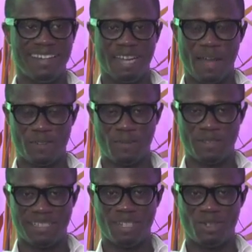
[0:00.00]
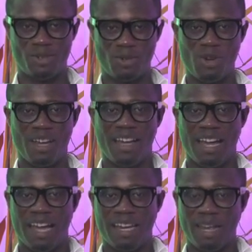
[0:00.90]
They have sponsored the show,
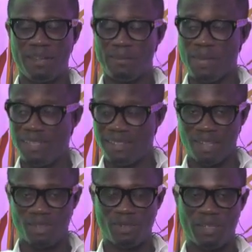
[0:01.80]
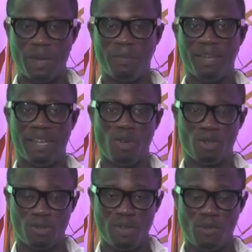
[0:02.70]
and many thanks to them. And
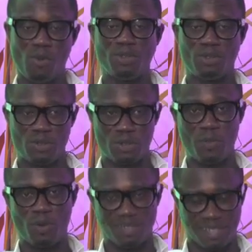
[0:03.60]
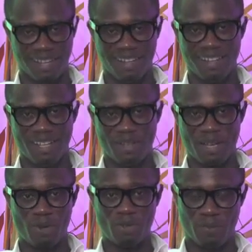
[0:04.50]
also, if you want to sponsor, you
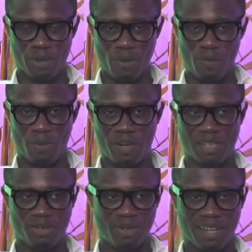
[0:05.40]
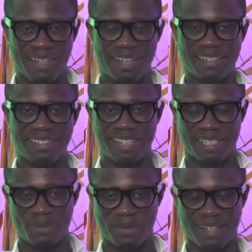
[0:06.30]
can also bring your product. You can get in
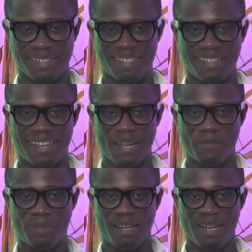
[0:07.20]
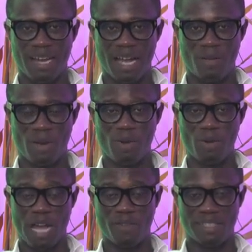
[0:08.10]
touch with us. We are going
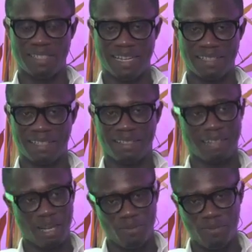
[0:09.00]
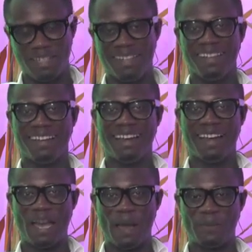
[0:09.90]
to advertise it. Thankfully,
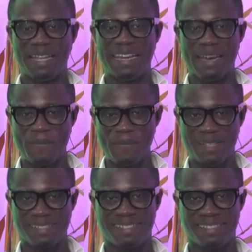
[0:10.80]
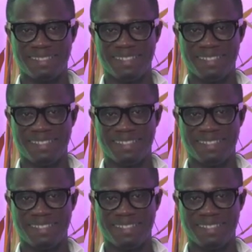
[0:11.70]
the numbers